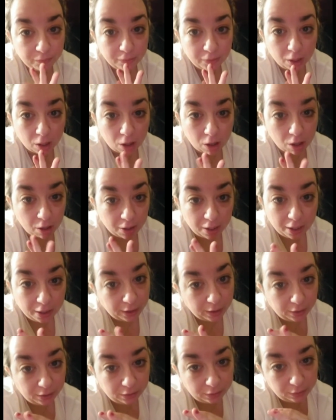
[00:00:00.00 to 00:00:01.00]
on it.
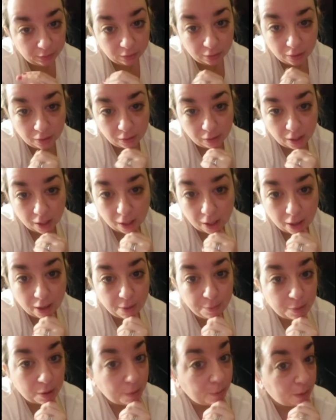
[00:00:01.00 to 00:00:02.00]
I
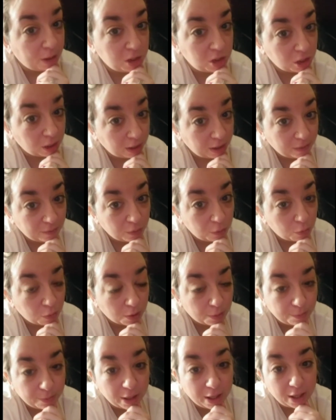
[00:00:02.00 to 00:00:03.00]
probably should even wear
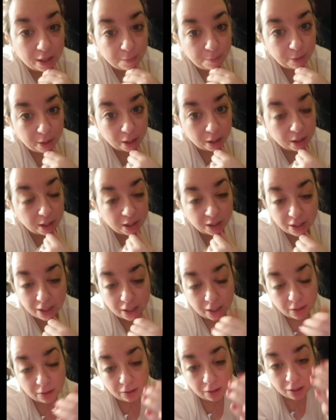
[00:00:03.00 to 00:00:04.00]
makeup, period. They
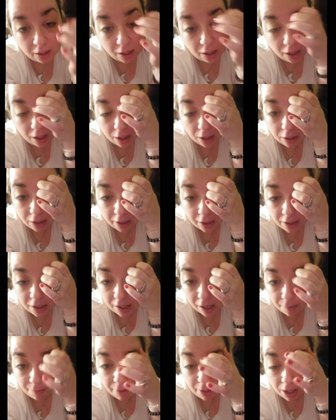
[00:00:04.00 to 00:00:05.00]
didn't like tell
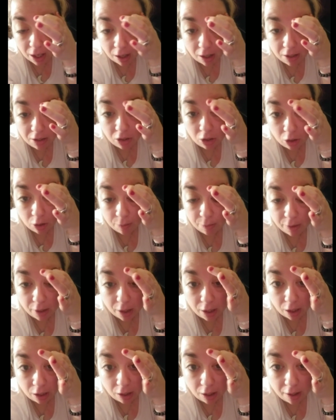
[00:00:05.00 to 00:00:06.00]
me not to, but a
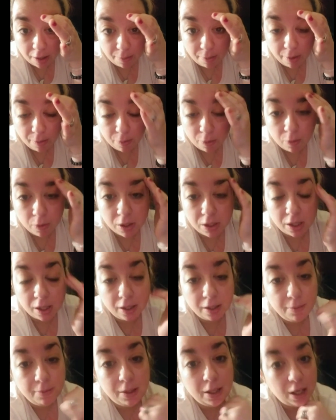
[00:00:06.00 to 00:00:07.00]
lot of people were telling
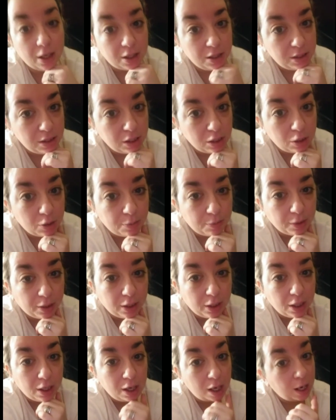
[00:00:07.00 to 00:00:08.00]
me not to, but
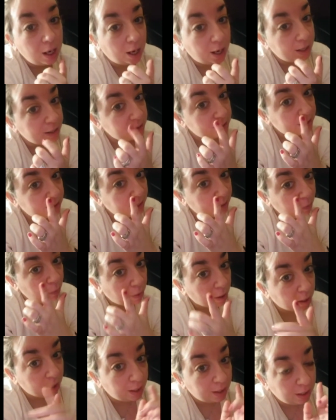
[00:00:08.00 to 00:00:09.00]
I just didn't wear
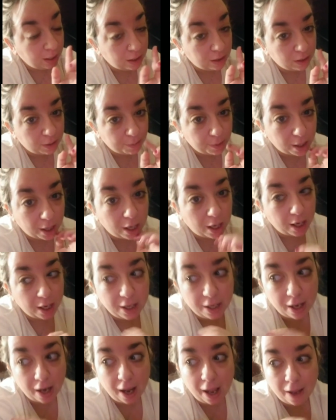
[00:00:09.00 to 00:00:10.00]
any under my eye and I
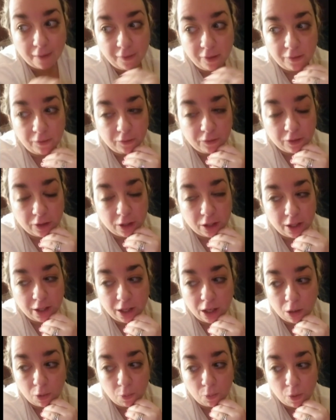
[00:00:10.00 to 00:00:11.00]
haven't for like a
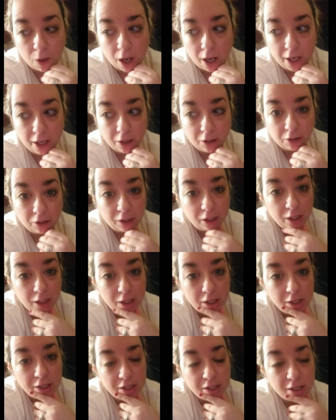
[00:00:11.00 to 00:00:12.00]
while.
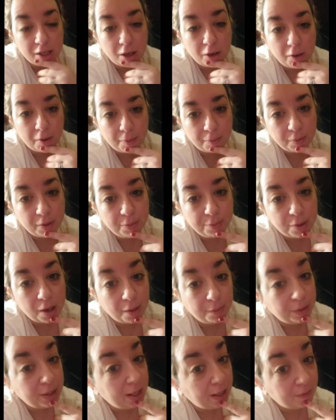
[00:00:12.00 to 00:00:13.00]
So I'm gonna probably
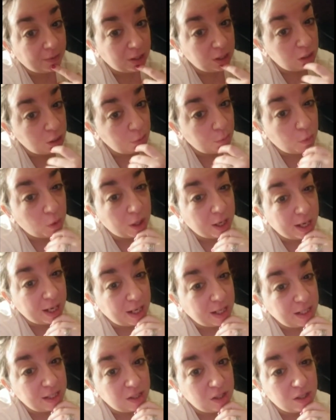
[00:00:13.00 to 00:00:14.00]
give it two more days
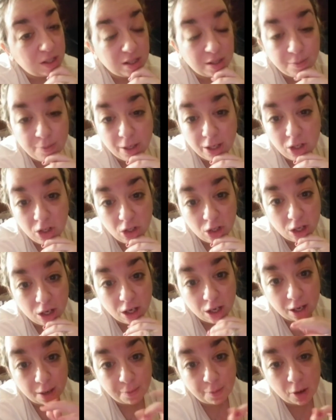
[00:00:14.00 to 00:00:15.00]
just to make sure
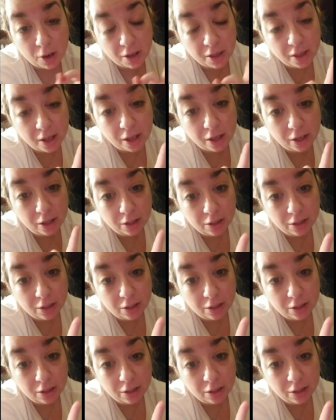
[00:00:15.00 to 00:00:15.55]
I'm on the